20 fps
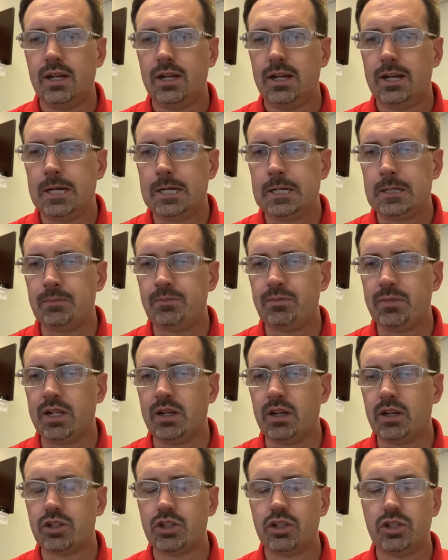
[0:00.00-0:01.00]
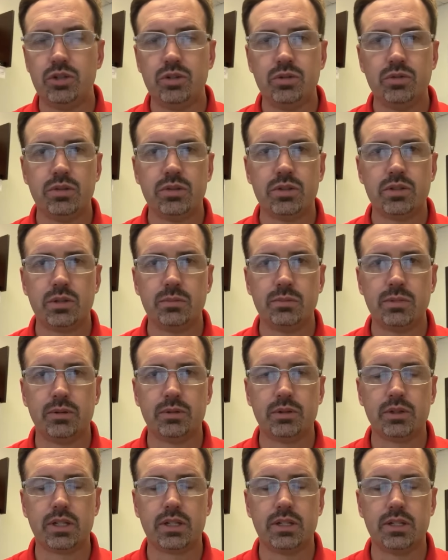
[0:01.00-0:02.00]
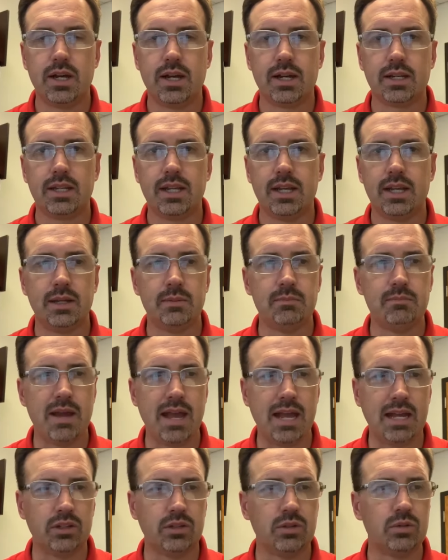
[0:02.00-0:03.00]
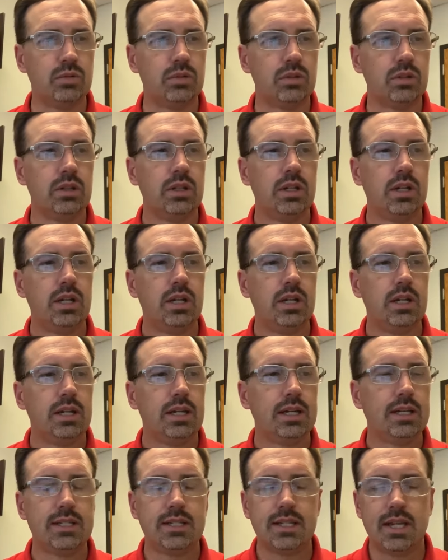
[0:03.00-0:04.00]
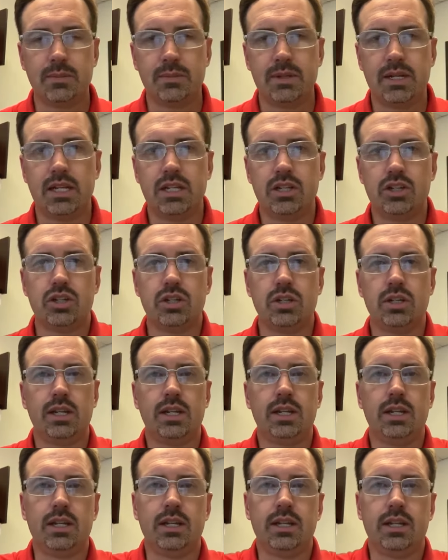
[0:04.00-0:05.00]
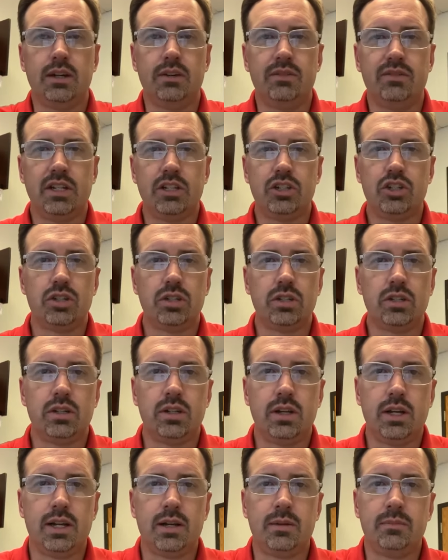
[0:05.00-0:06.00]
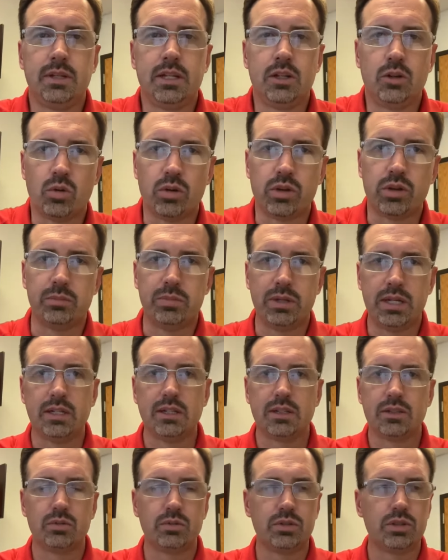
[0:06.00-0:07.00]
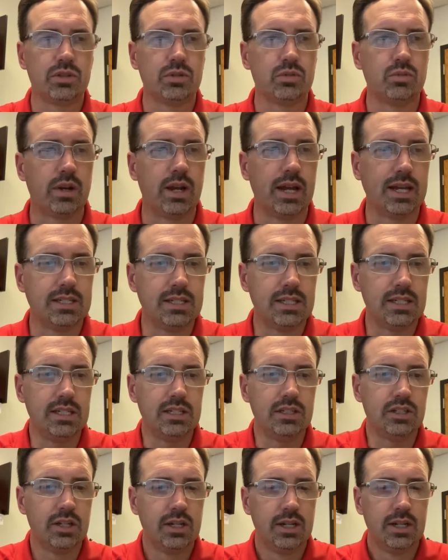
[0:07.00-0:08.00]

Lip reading: in our students to be able to conduct a manual examination and intervention in orthopedics, which is what I teach.